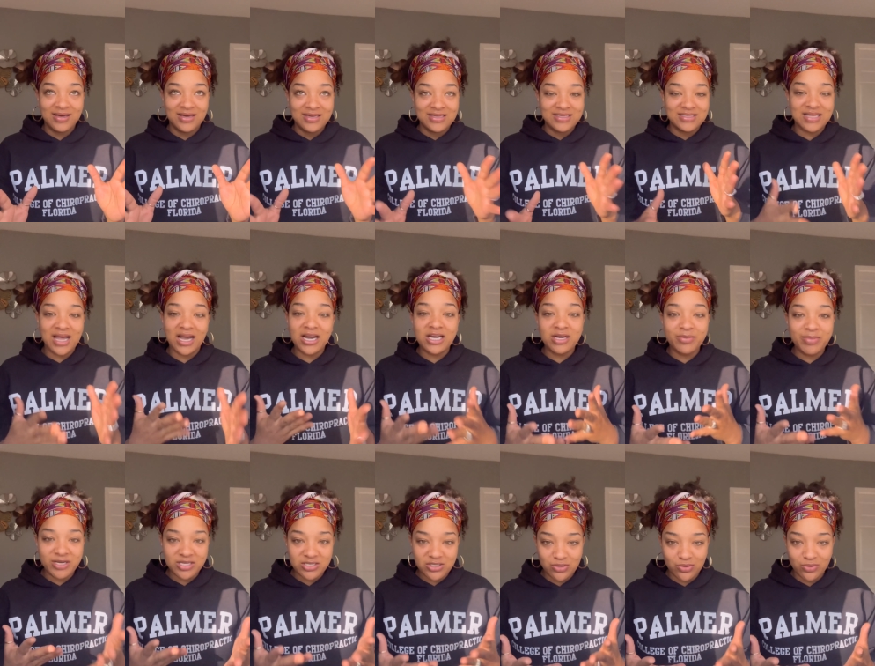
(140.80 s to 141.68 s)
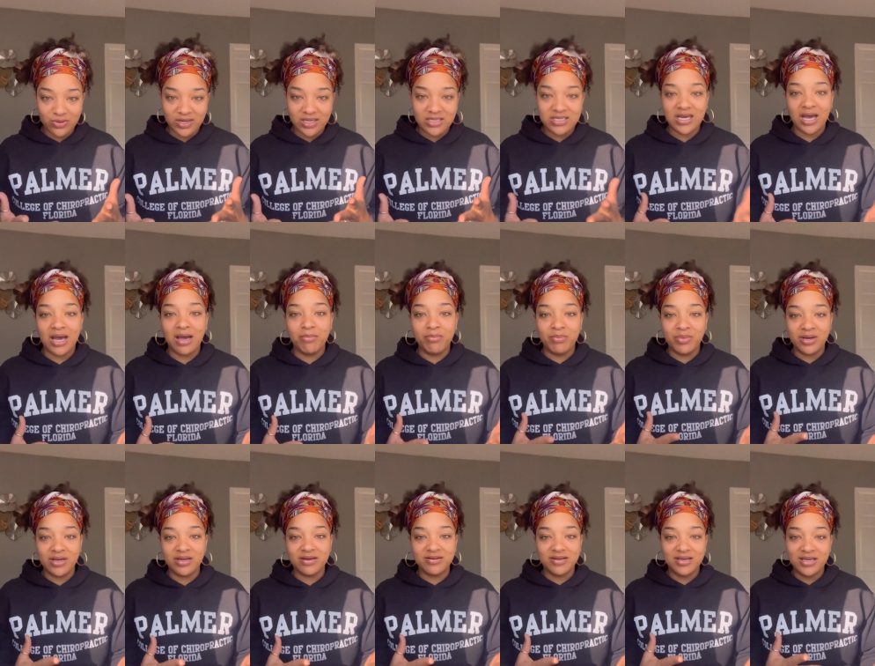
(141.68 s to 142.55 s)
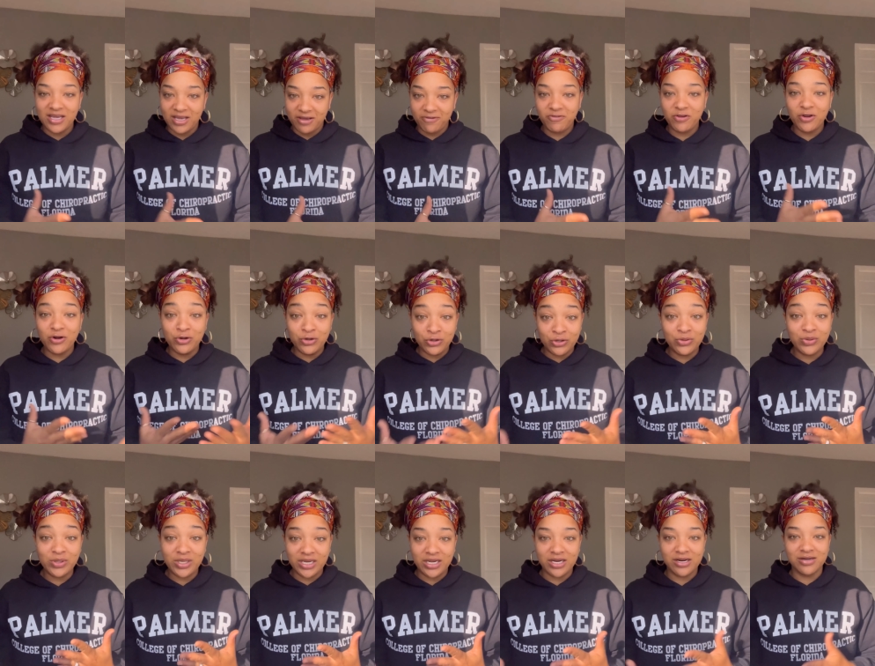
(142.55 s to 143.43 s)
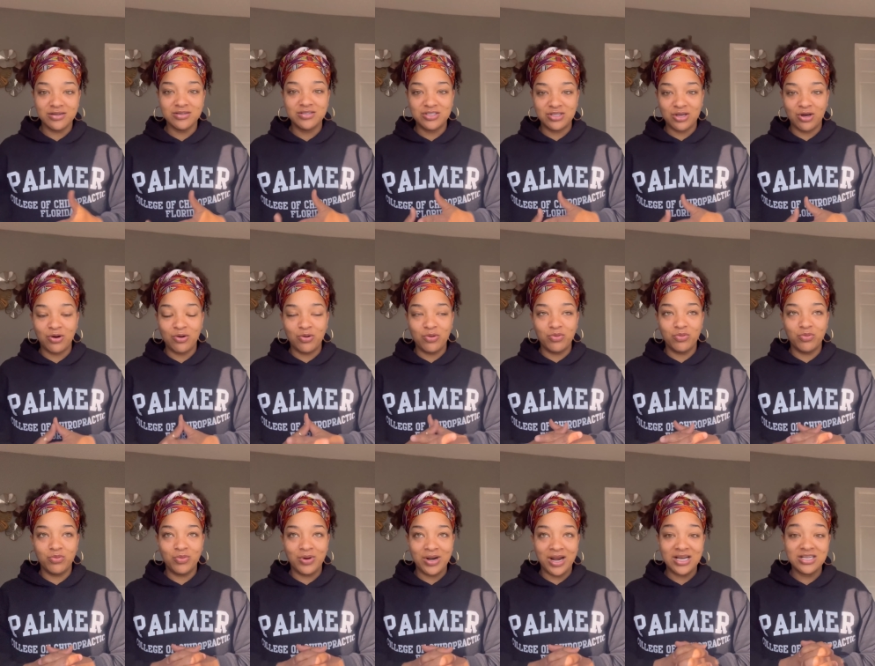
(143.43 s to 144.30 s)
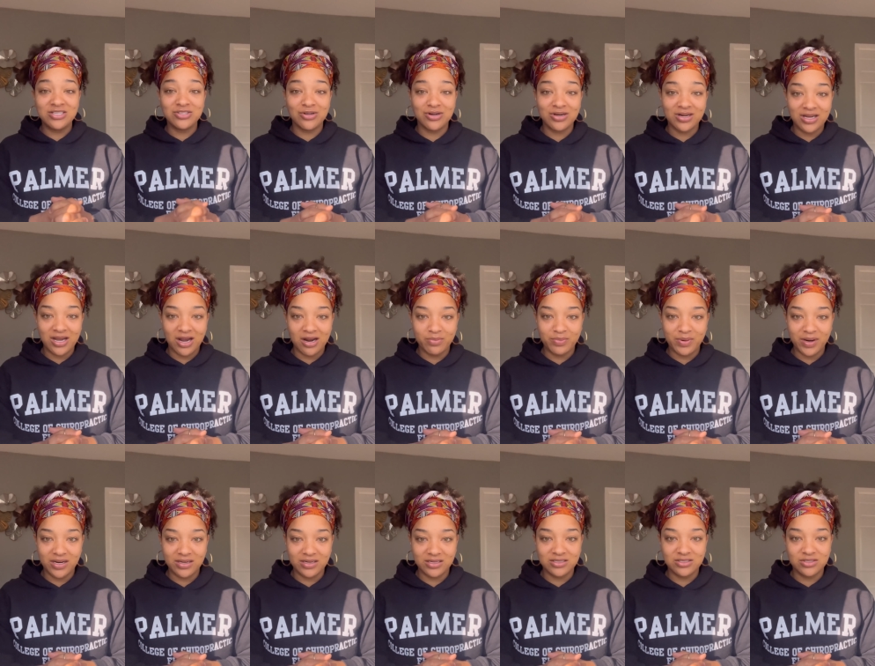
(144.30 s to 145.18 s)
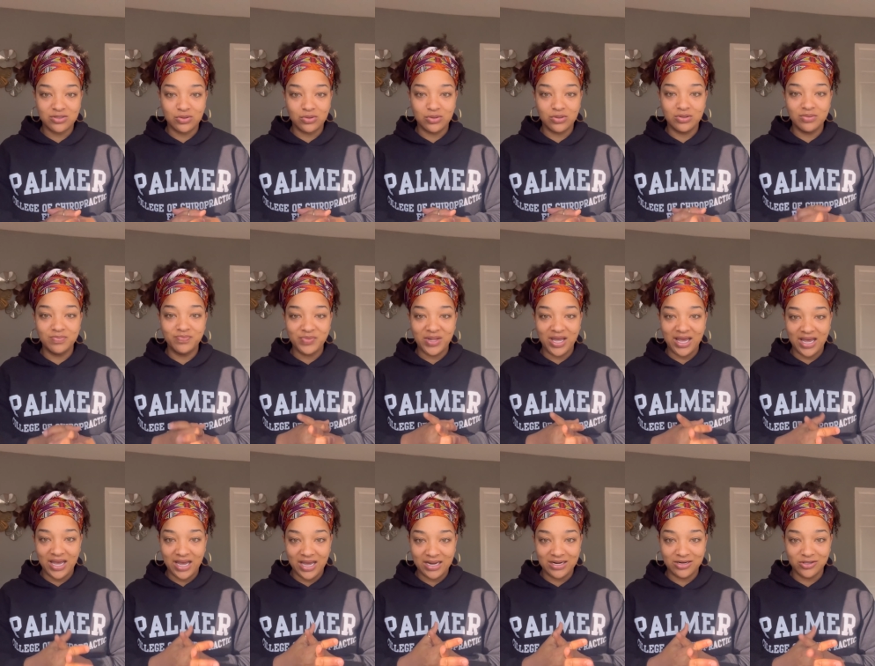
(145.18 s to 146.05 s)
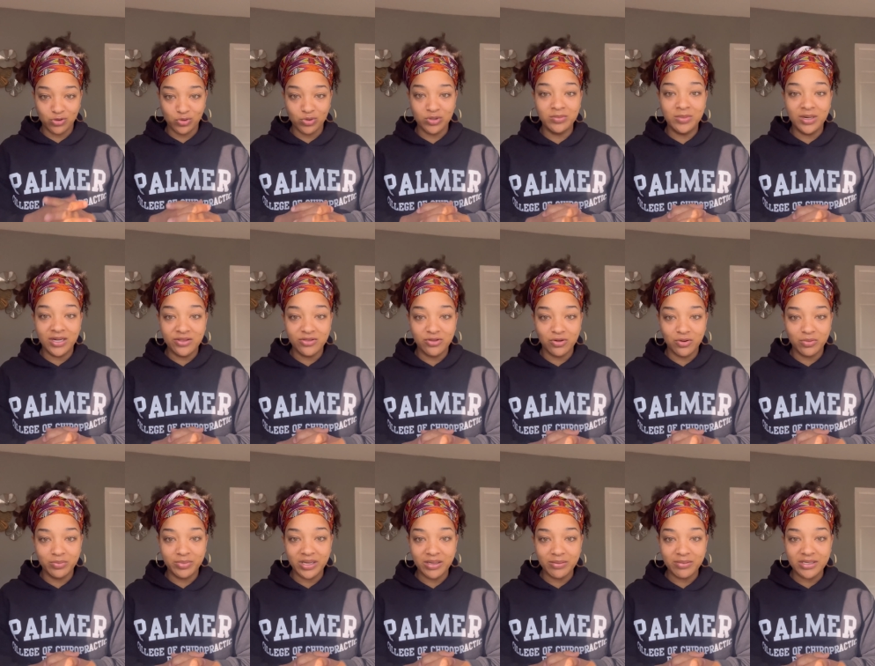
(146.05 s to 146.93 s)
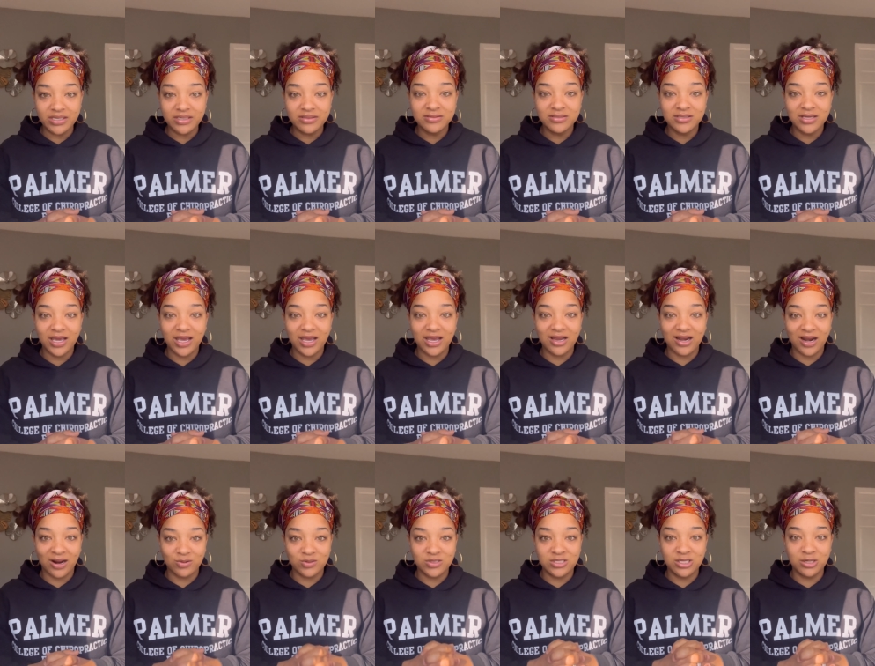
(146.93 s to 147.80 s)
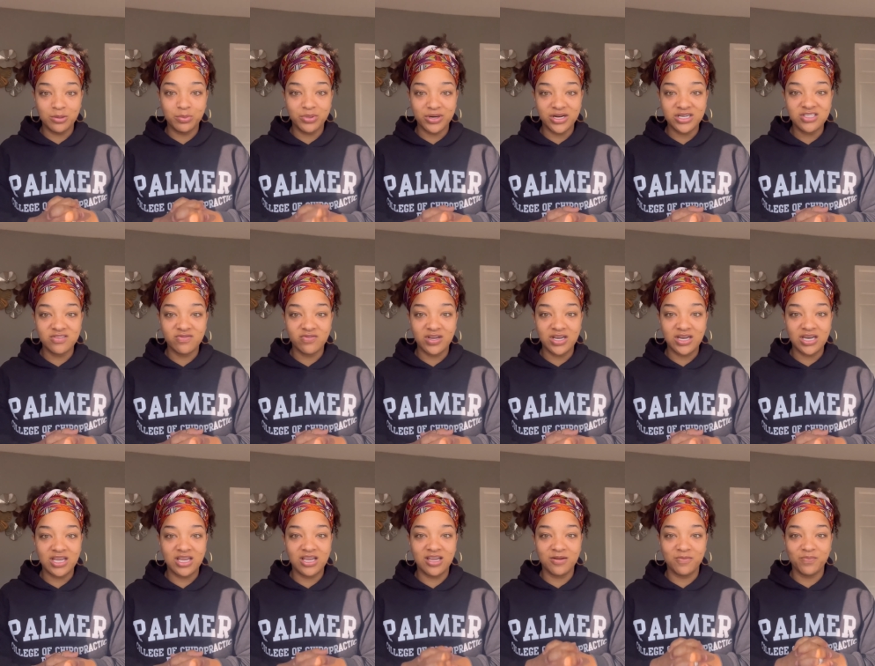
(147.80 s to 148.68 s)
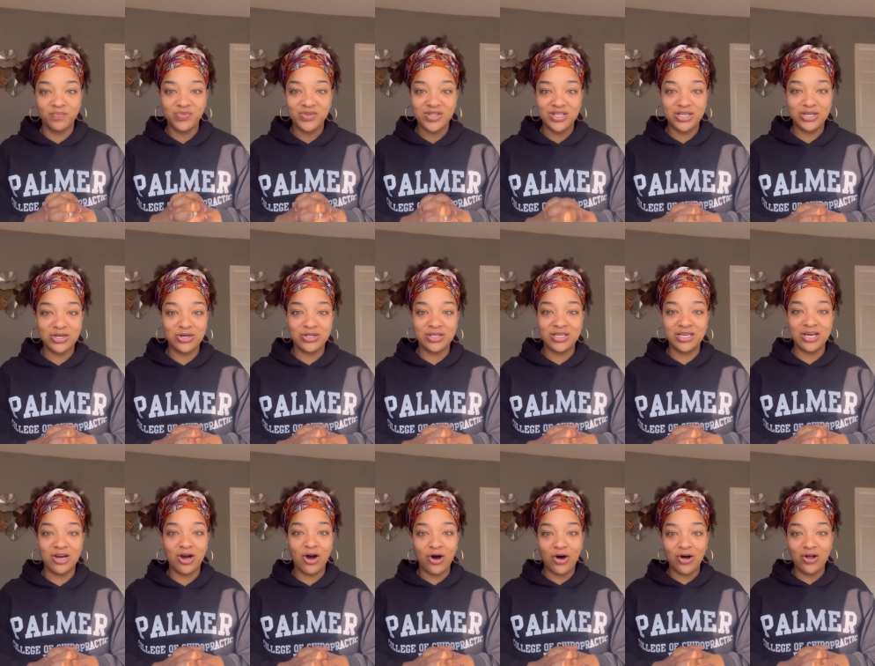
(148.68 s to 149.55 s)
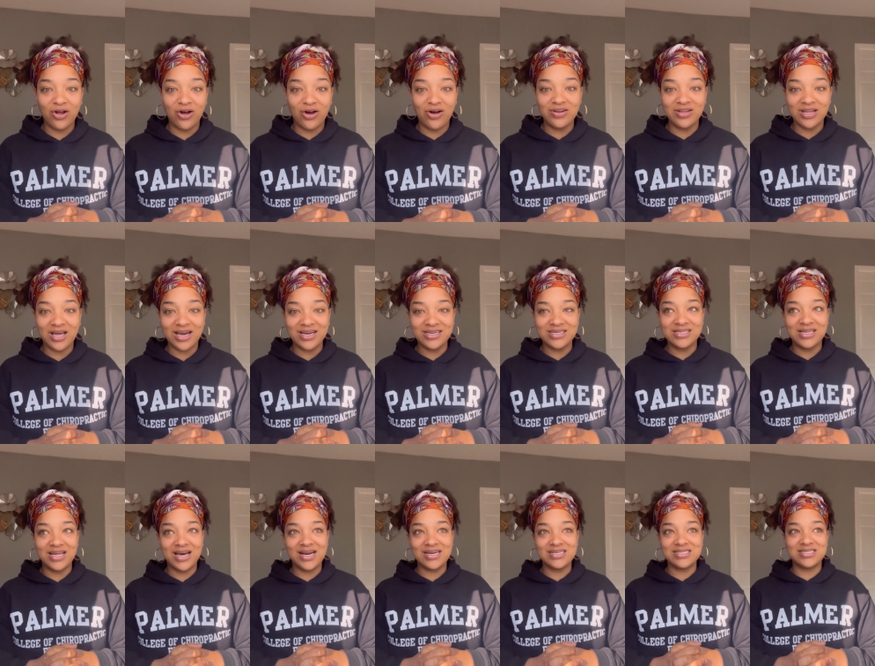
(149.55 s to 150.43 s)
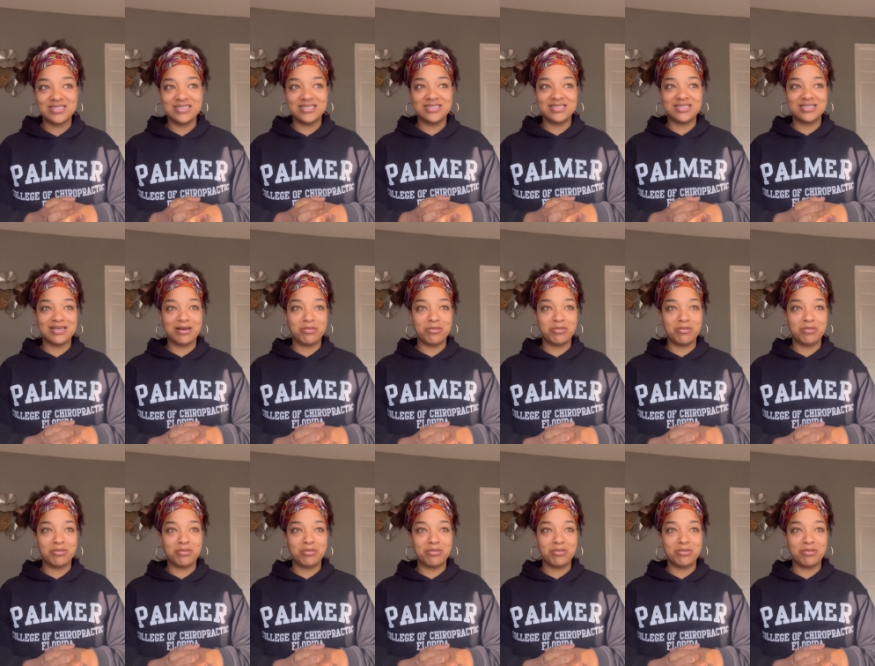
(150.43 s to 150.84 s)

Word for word: It's not going to be a story time, but if you're new here, so when I started chiropractic school, I had a three-month-old baby and I was still breastfeeding, literally all online classes.